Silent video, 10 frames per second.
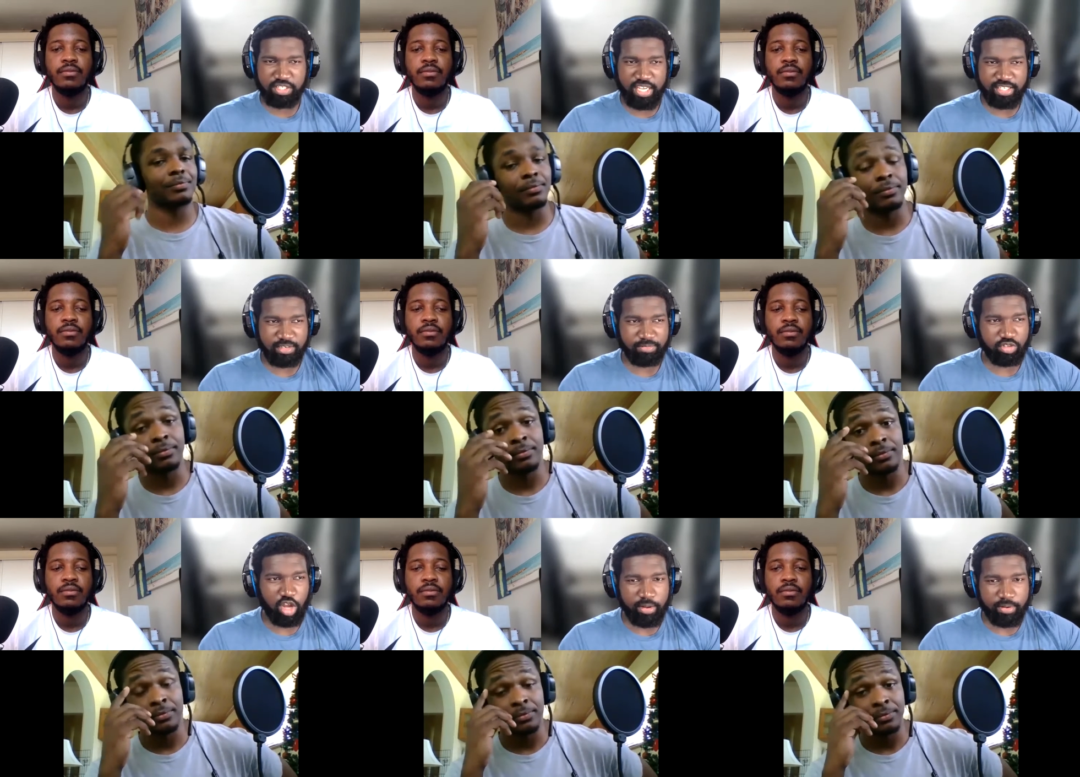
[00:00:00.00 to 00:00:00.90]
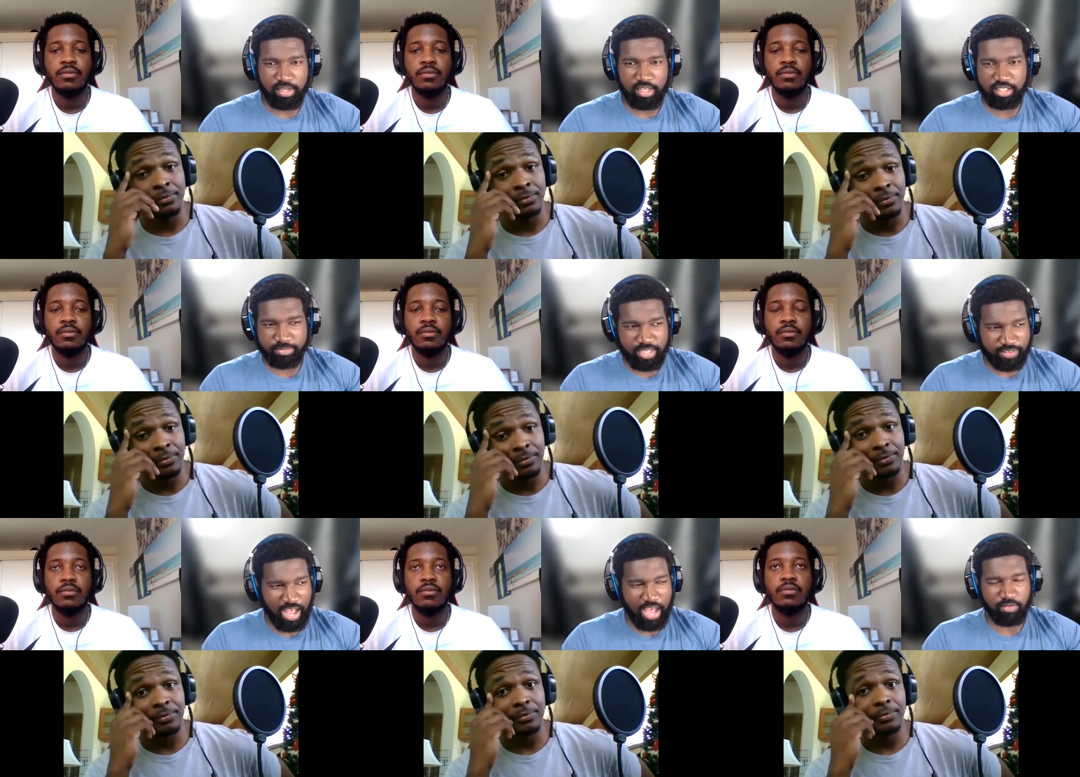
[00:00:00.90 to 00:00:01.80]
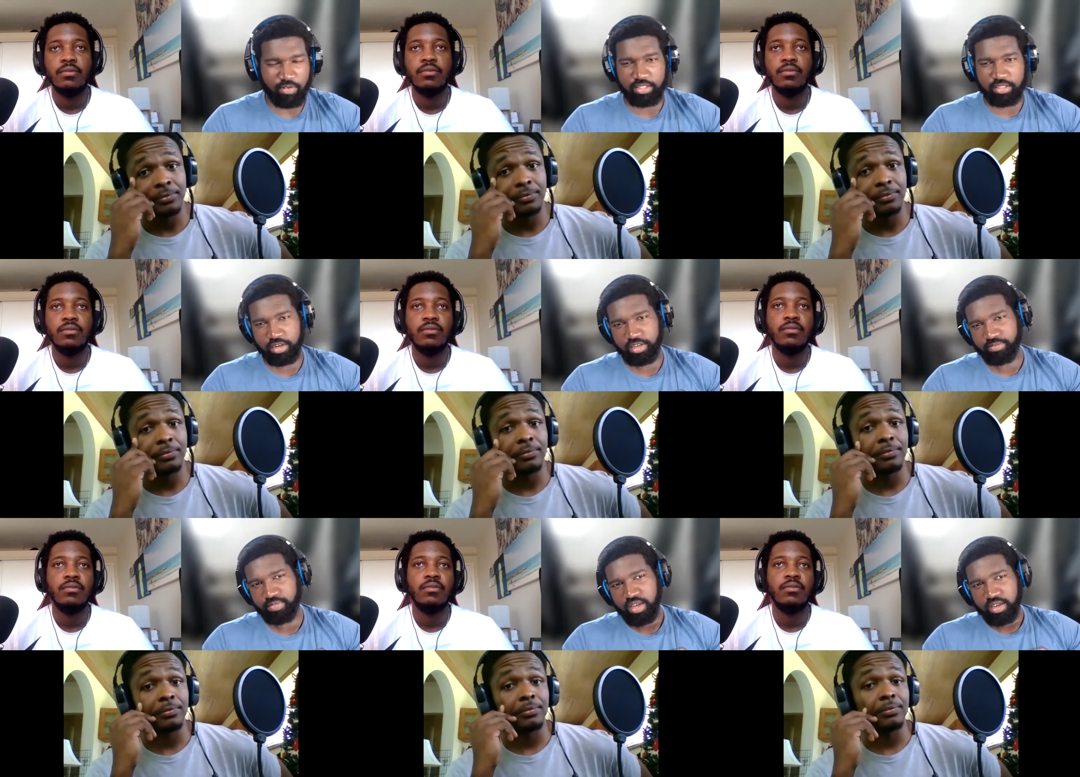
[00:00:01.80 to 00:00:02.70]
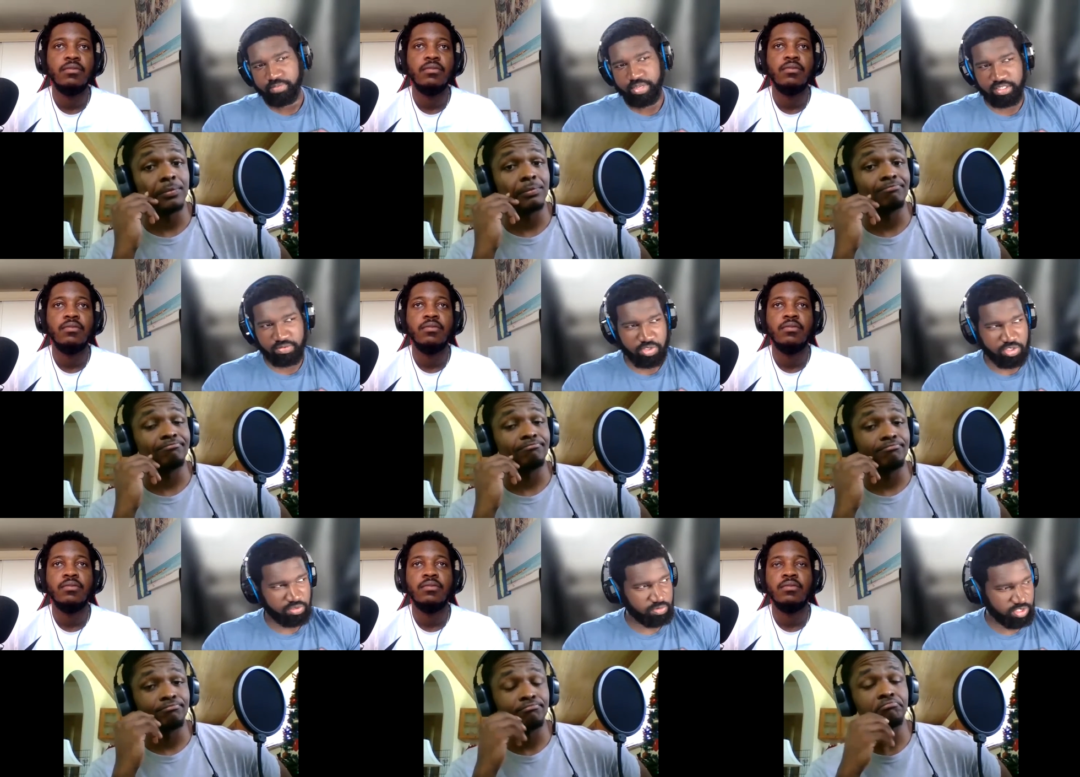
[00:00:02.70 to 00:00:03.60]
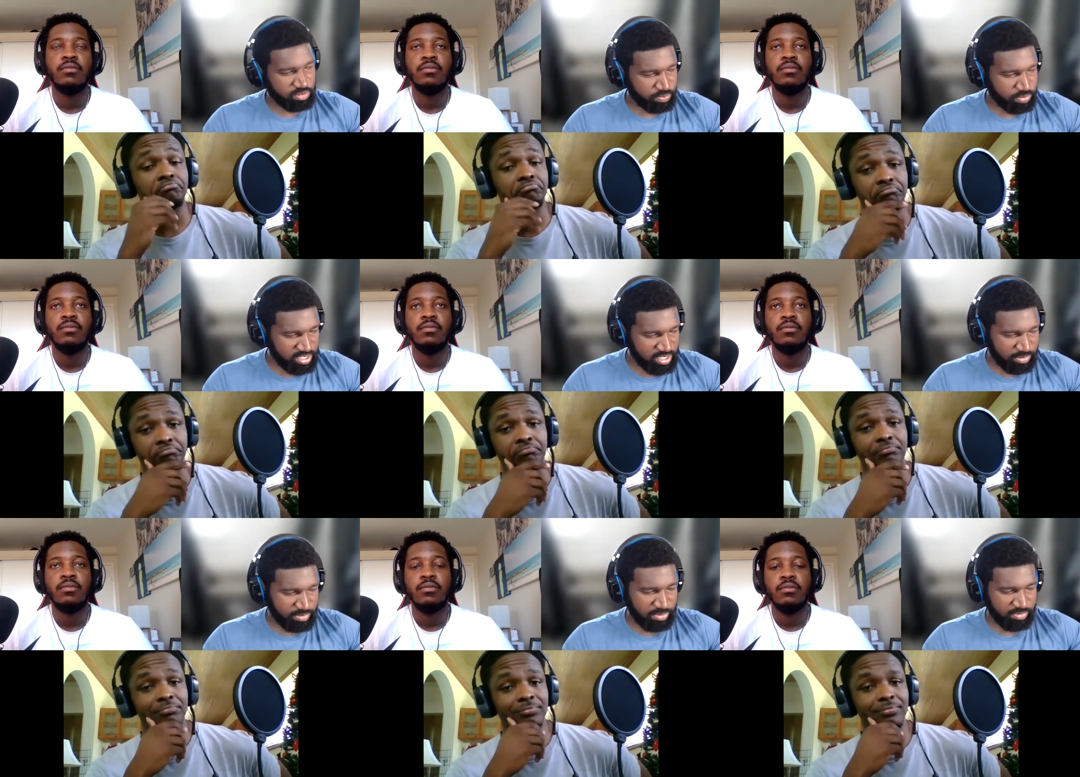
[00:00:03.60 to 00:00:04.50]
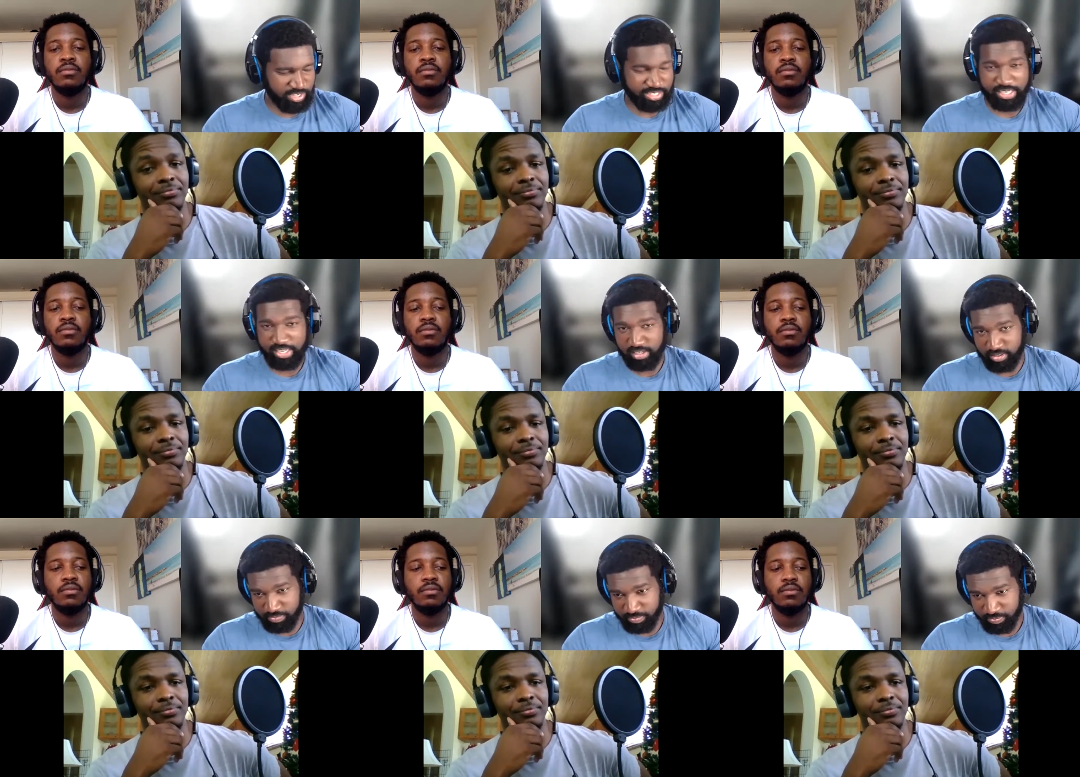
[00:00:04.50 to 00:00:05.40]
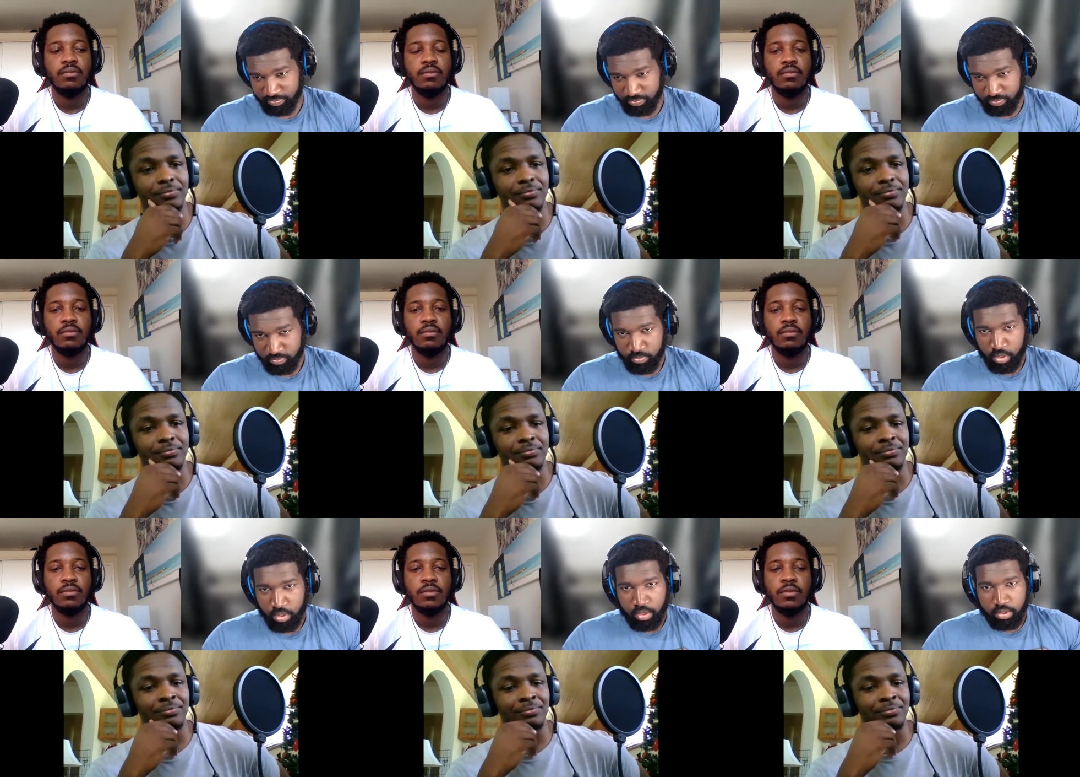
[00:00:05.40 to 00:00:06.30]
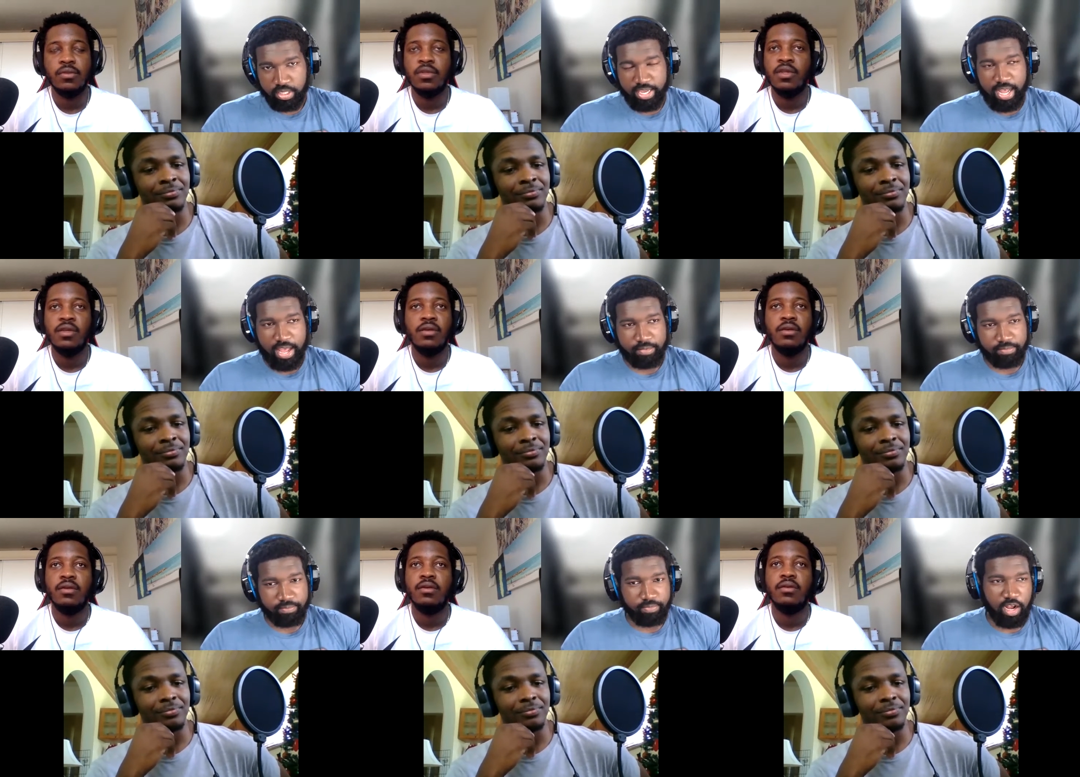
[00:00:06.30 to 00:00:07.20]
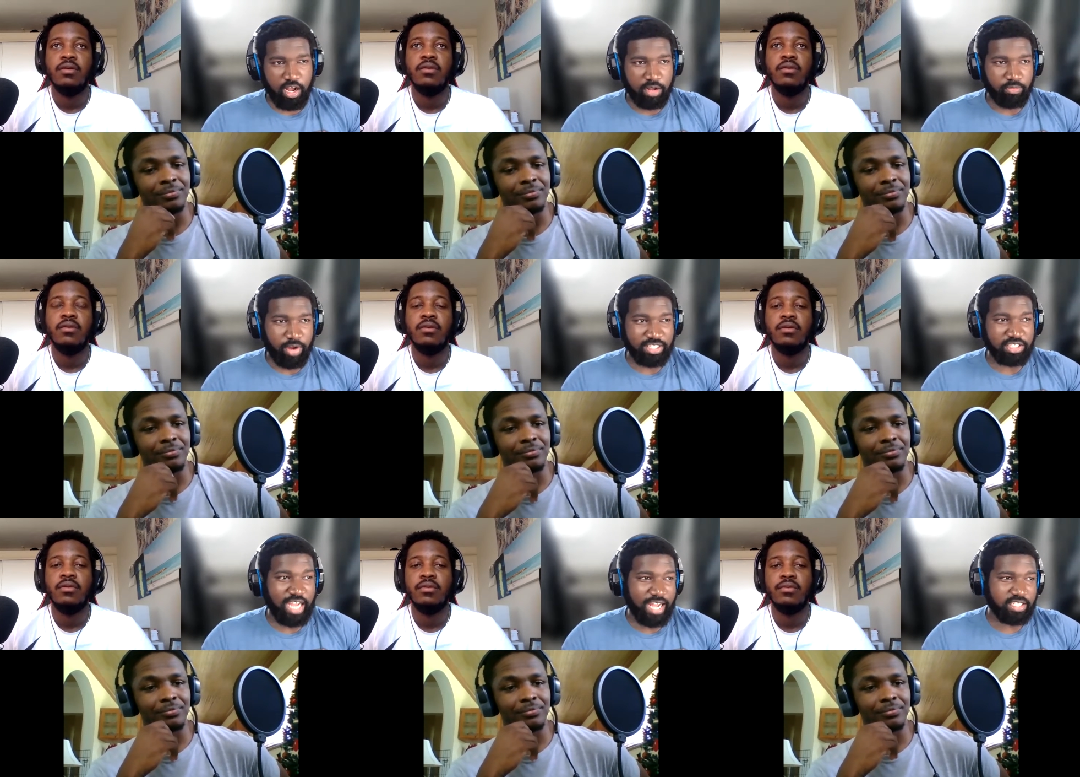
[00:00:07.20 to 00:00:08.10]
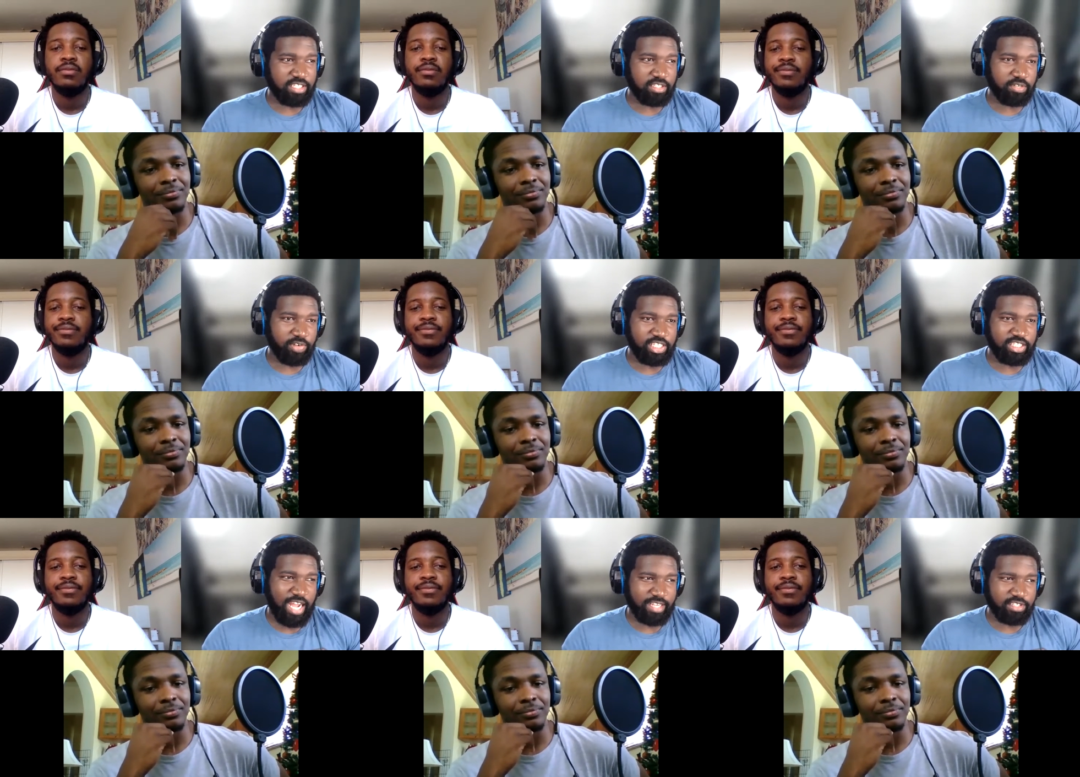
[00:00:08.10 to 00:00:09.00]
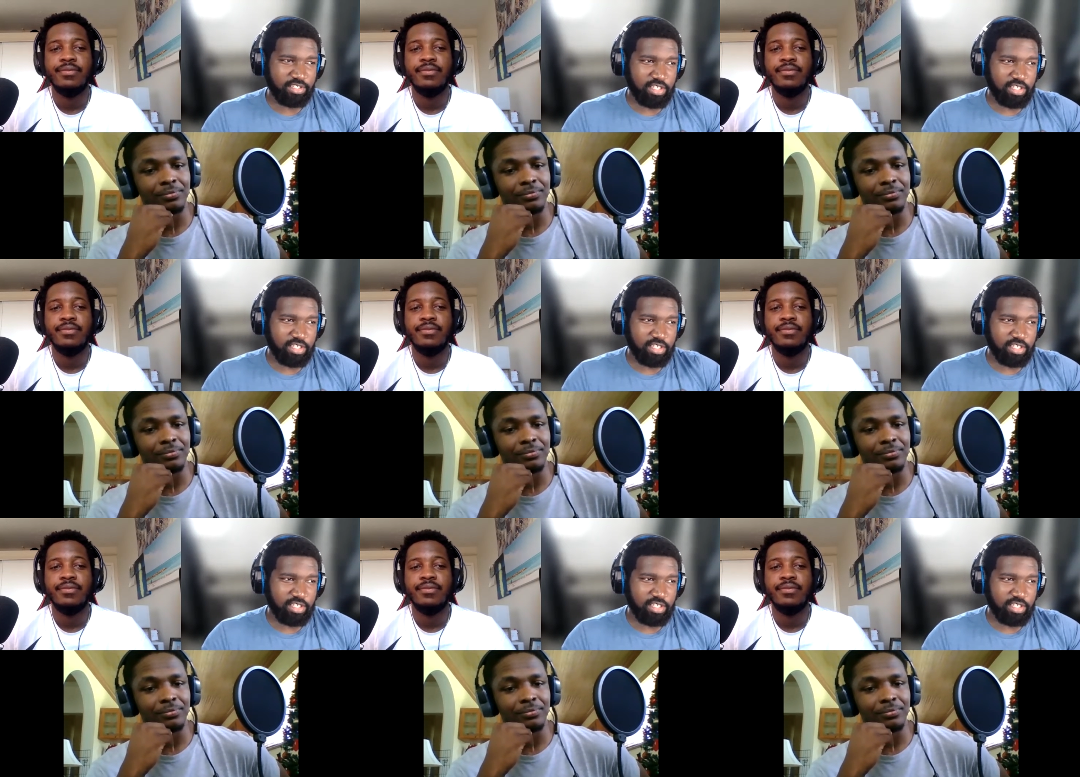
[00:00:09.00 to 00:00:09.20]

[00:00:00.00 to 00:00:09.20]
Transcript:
Speaker 1: G hit some top some tough on ones on him. P G was was pulling up on people's face and hitting them. They got um, Reggie Jackson. Reggie Jackson